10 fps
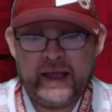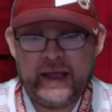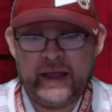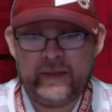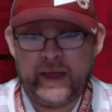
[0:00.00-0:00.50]

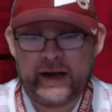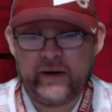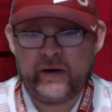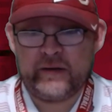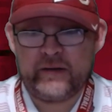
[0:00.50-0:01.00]
and like
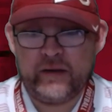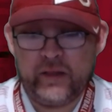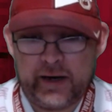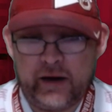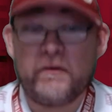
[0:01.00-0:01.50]
I
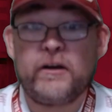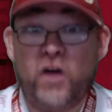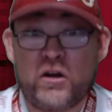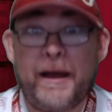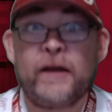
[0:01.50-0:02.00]
already
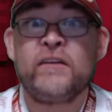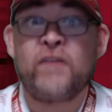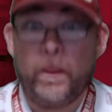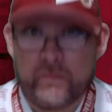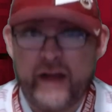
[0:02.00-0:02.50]
talked about, is
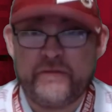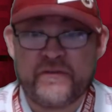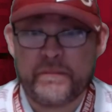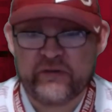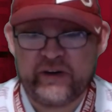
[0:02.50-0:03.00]
on The Ref
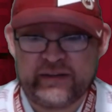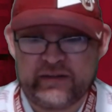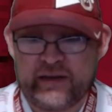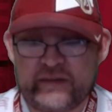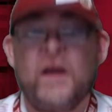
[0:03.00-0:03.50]
from 3 to
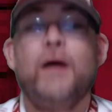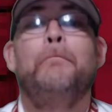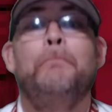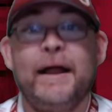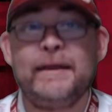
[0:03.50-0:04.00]
6,
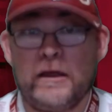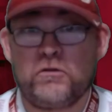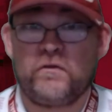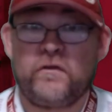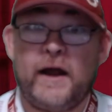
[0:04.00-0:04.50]
Monday
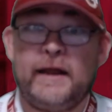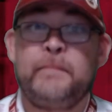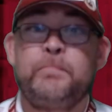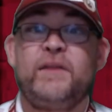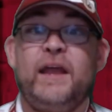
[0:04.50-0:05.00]
through Friday,